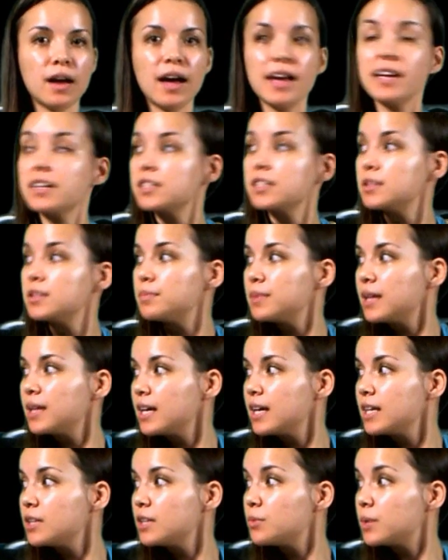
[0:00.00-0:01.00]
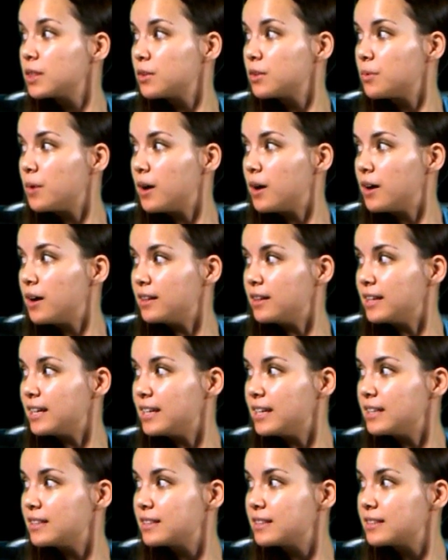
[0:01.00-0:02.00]
I explained what the wall
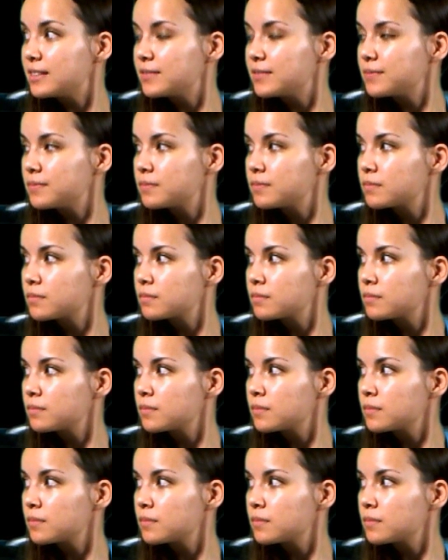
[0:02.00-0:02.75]
is. The, did you?